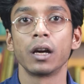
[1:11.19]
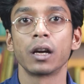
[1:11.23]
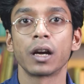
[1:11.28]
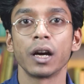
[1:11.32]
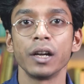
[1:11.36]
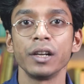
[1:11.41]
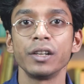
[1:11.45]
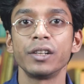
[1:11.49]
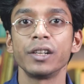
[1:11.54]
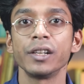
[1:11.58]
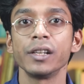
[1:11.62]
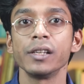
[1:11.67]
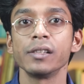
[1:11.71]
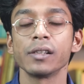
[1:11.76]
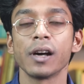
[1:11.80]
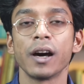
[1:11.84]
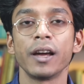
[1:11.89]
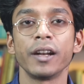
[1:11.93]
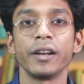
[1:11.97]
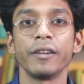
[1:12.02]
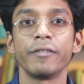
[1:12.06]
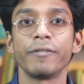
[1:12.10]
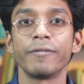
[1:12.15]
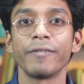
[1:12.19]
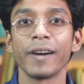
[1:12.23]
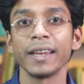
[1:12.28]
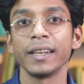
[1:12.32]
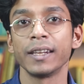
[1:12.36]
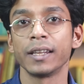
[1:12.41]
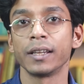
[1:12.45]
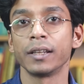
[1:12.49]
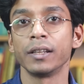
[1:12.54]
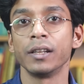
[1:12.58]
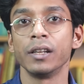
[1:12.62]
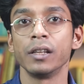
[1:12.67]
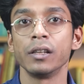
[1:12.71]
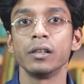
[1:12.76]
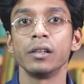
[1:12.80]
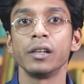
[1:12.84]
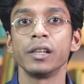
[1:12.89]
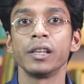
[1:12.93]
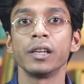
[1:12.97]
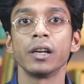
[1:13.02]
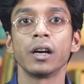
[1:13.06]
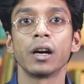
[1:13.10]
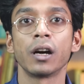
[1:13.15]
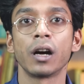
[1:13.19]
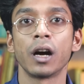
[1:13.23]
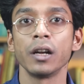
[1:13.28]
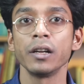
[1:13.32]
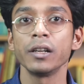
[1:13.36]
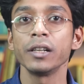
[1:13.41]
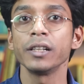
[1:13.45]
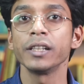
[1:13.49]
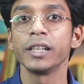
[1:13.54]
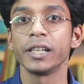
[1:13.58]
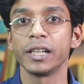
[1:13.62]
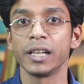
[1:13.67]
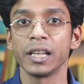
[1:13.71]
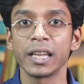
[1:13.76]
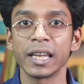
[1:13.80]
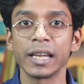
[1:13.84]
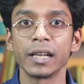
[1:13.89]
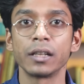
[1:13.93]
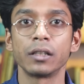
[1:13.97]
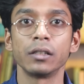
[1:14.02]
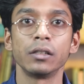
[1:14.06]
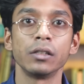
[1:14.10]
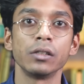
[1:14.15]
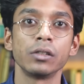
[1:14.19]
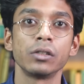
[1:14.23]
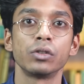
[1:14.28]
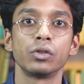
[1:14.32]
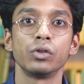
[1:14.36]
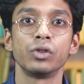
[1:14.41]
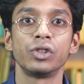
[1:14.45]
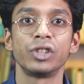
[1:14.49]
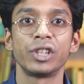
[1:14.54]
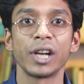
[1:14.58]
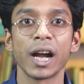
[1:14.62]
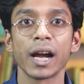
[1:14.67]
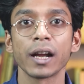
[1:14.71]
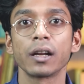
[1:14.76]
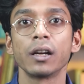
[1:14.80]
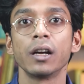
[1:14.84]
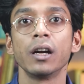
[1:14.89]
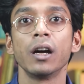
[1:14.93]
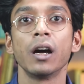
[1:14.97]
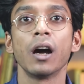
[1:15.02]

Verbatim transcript: countries are refining nearly 100 indicators to track